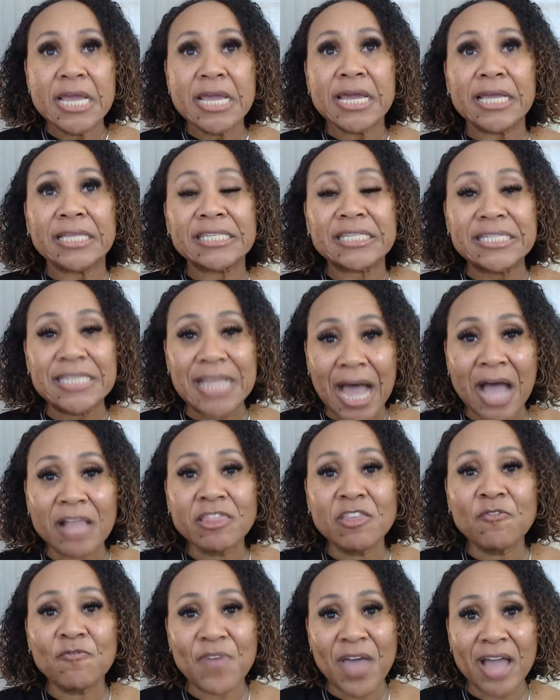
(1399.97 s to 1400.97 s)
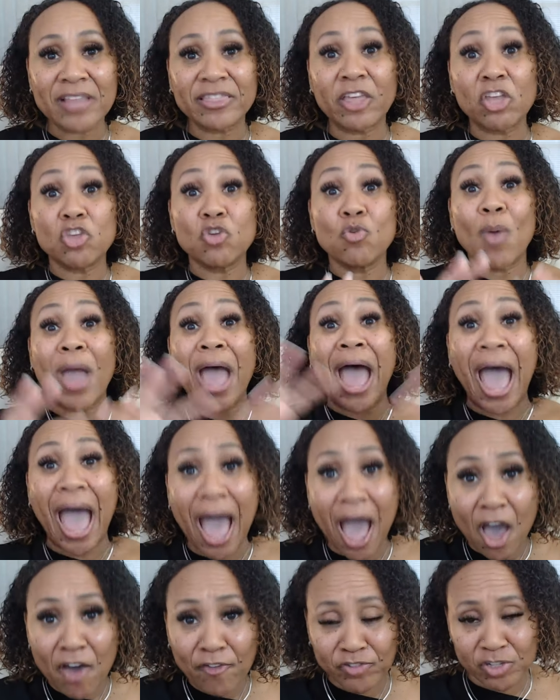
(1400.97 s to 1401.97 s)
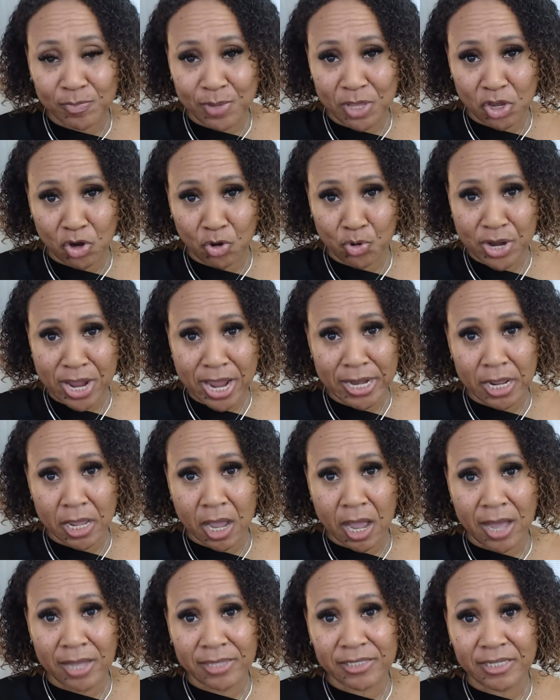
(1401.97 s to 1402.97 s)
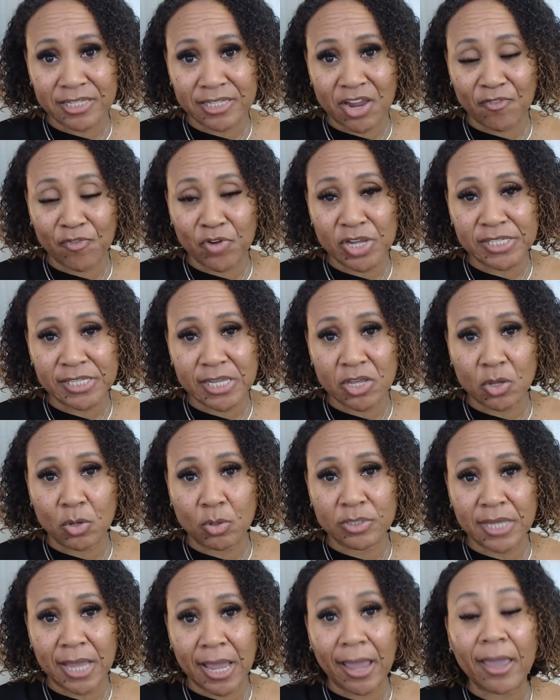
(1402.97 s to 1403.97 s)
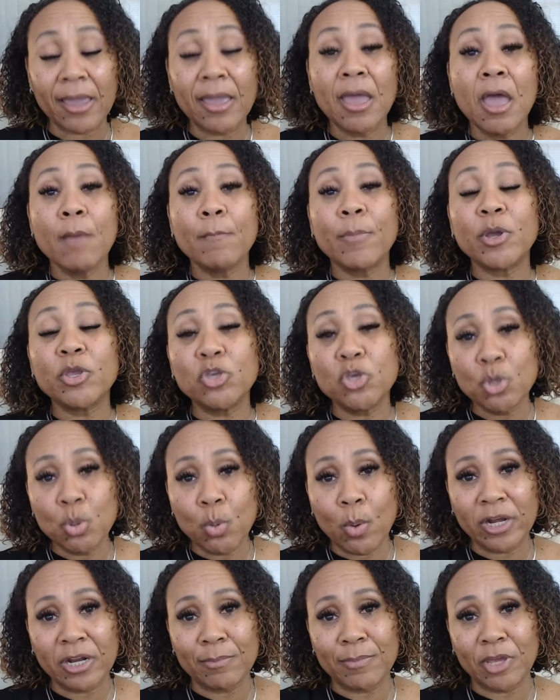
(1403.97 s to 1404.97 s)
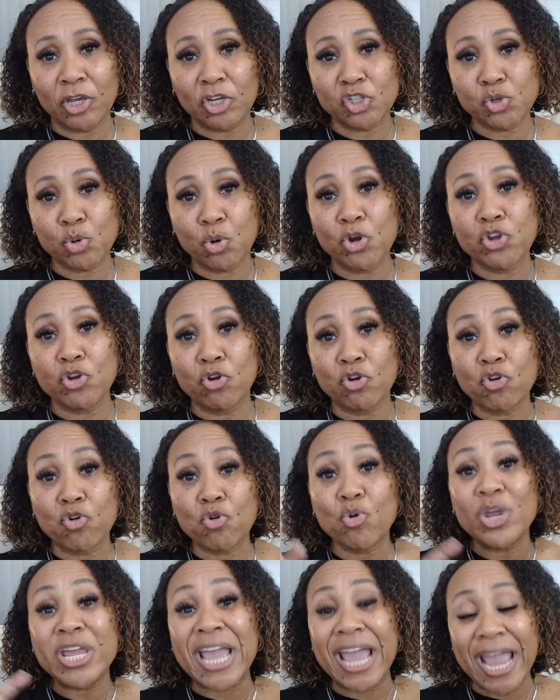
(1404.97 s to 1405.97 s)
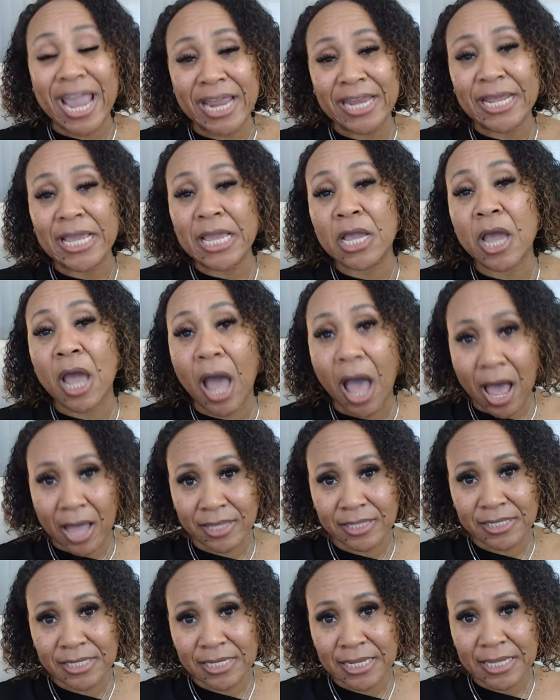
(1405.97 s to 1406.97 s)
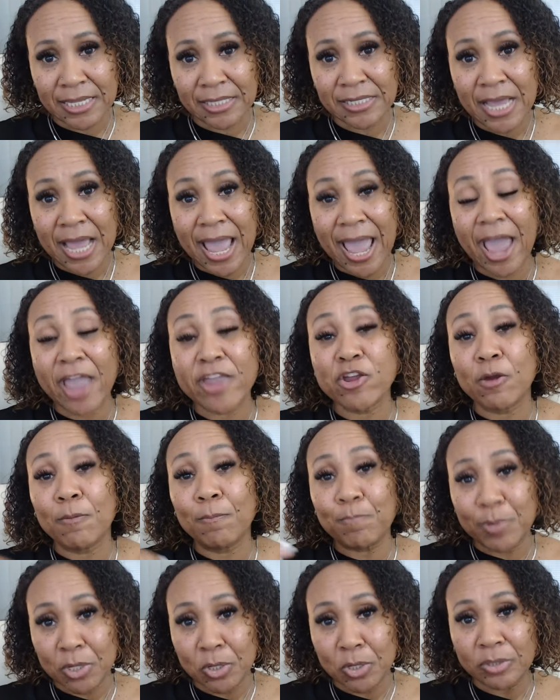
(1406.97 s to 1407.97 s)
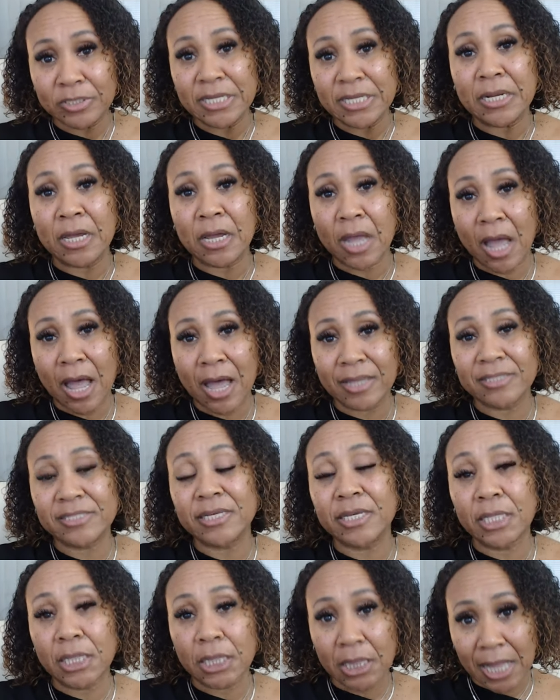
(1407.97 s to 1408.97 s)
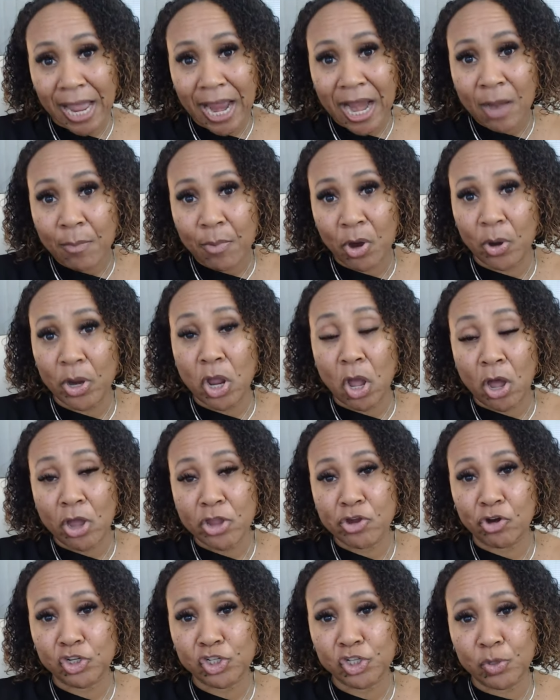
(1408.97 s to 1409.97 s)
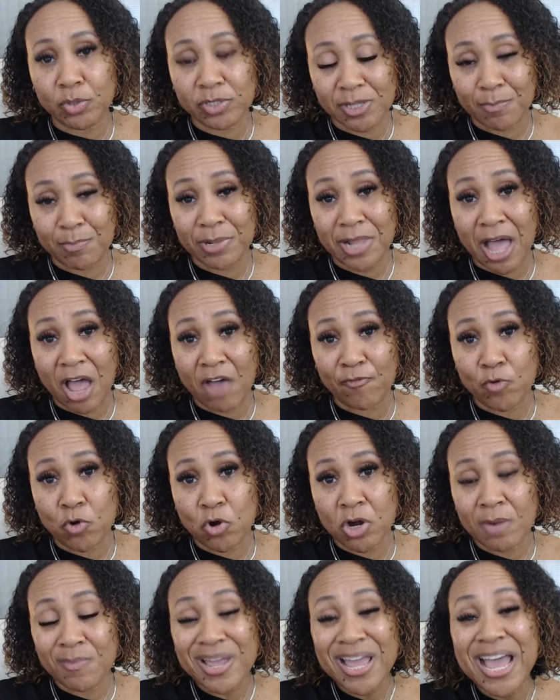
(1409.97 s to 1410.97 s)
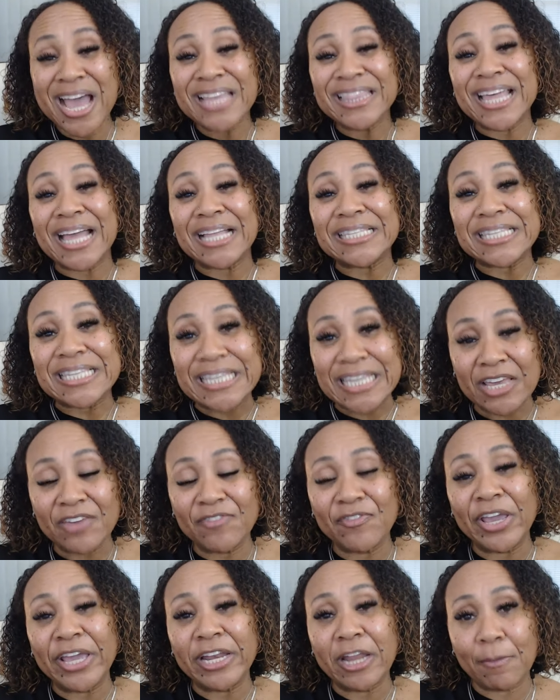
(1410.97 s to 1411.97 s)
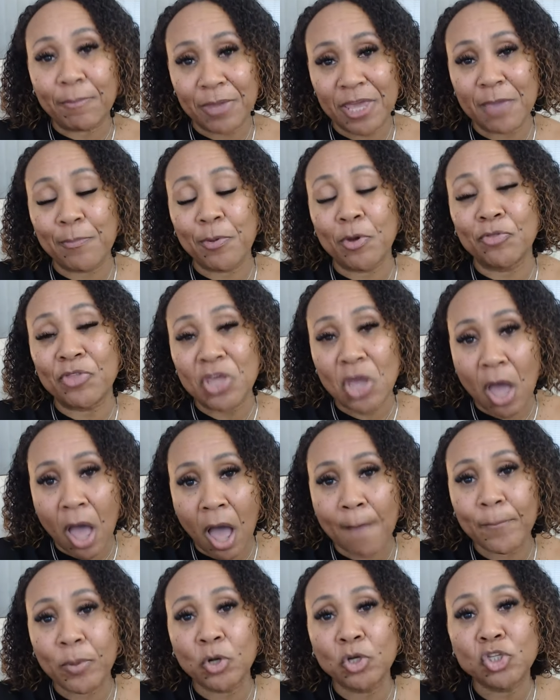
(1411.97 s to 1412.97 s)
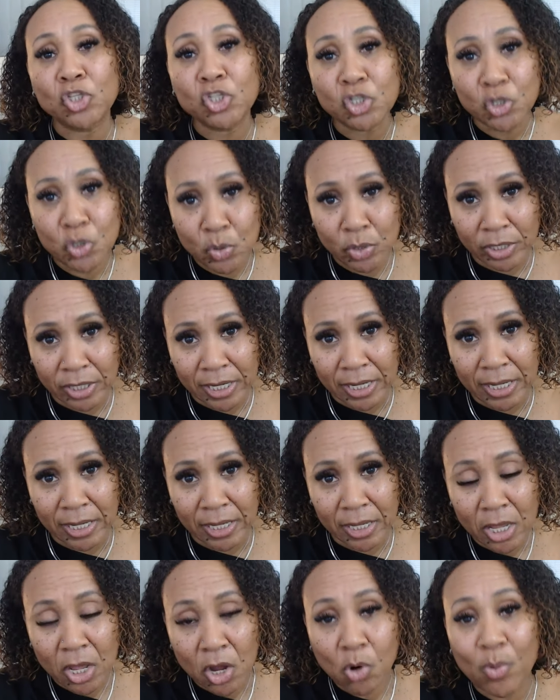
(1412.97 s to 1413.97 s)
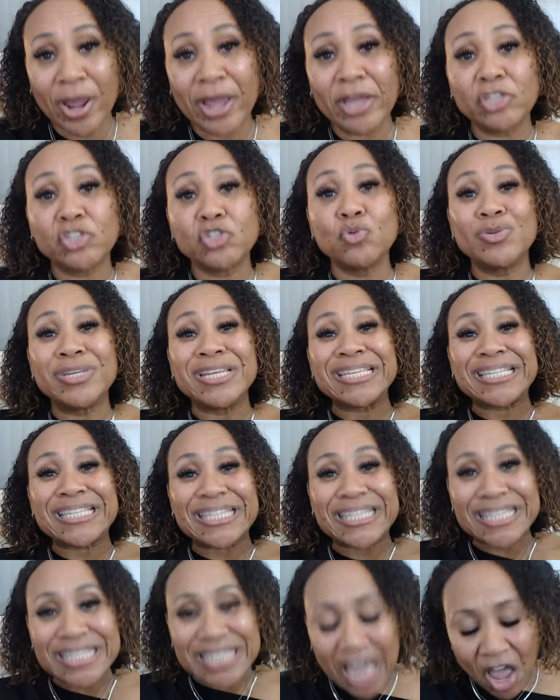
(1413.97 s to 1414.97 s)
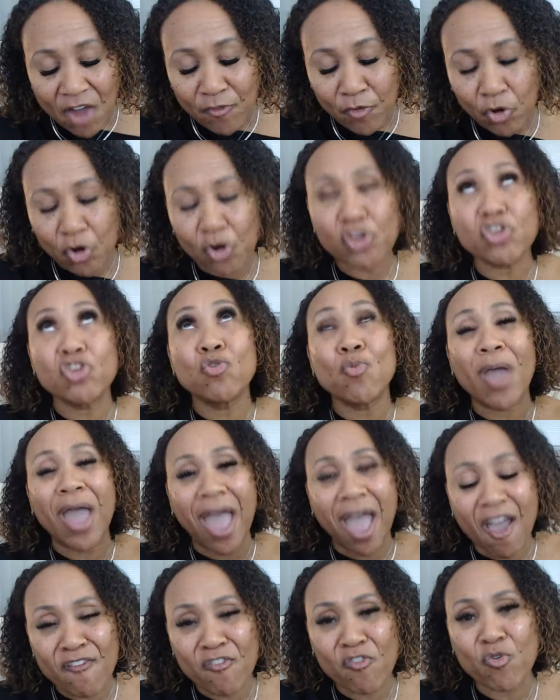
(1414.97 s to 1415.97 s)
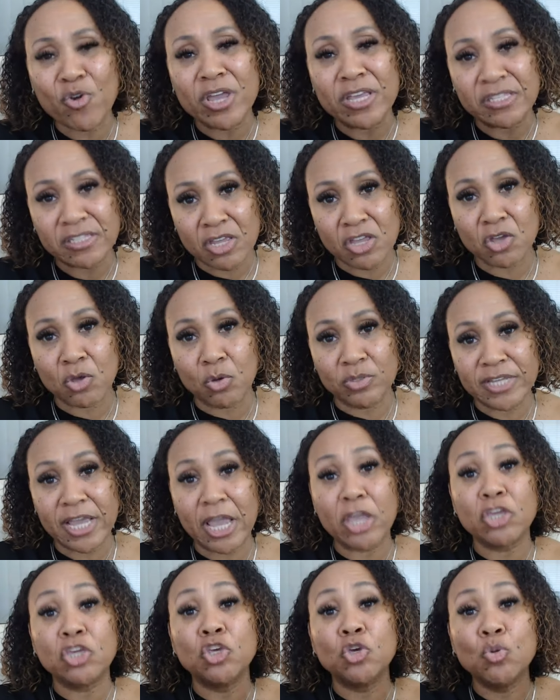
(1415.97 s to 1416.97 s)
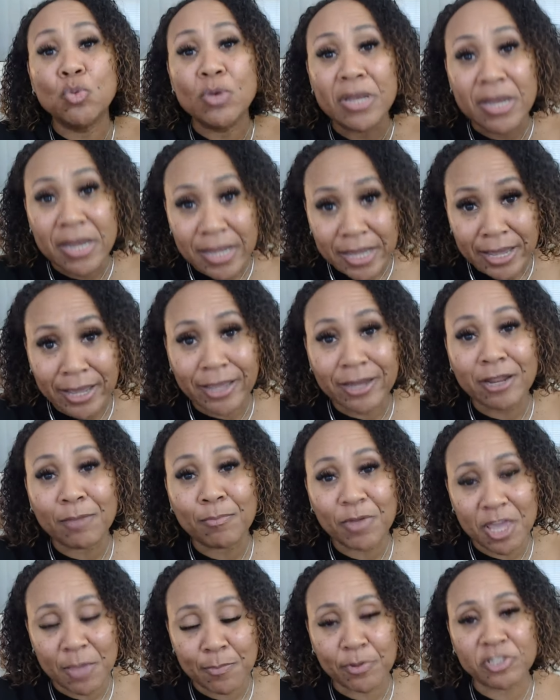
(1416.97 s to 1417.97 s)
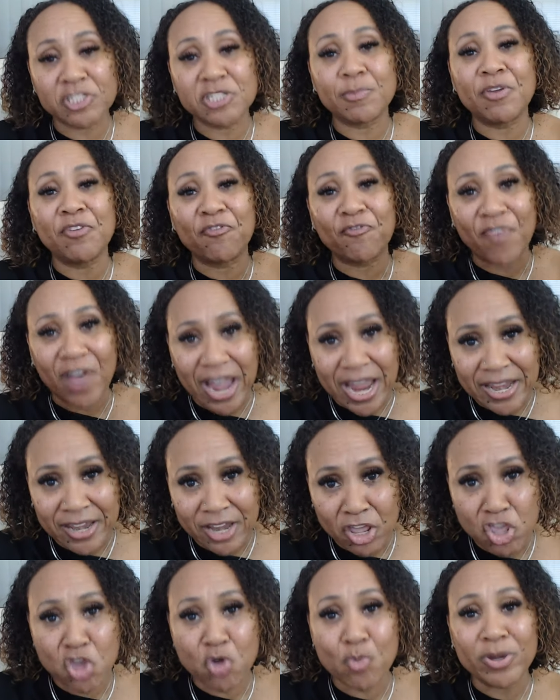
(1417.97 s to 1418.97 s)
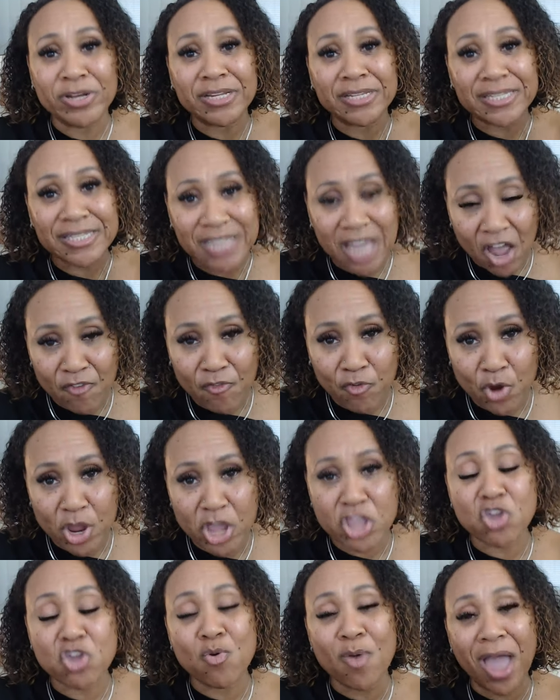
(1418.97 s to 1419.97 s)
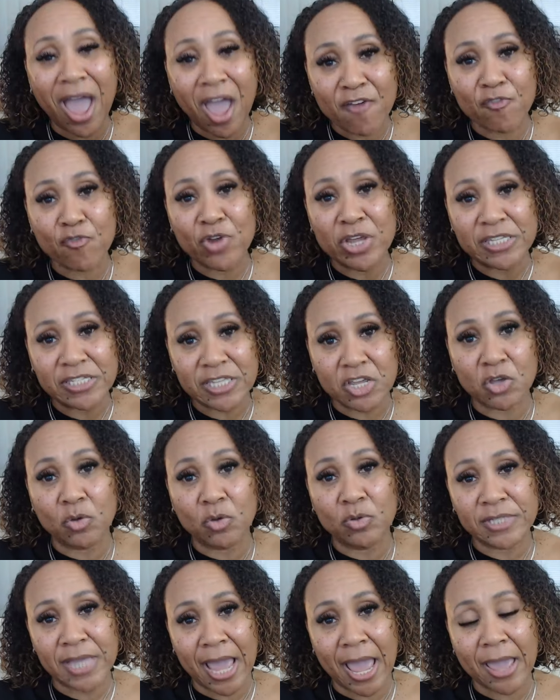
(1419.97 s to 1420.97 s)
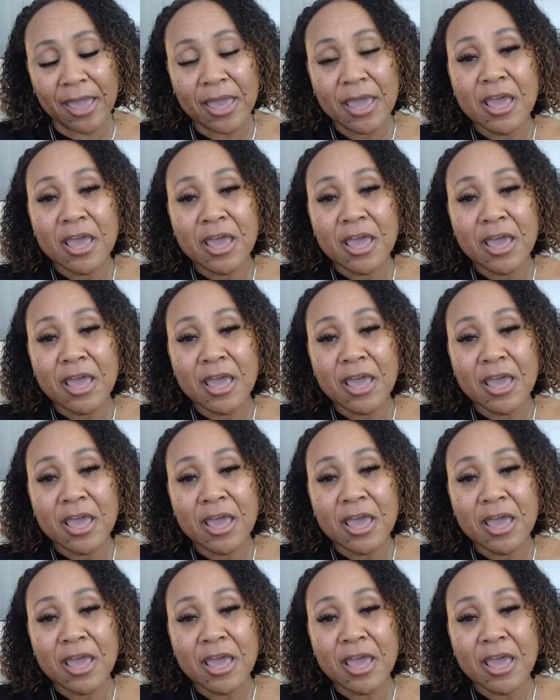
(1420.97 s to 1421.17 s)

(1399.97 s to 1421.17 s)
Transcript: It's not the fact that you have to be creating content every single day, but you want to make sure you're creating content and you're building a content library on your chosen platform that's giving people the opportunity, right, to discover you every single day. You need people to be finding you and discovering you every single day.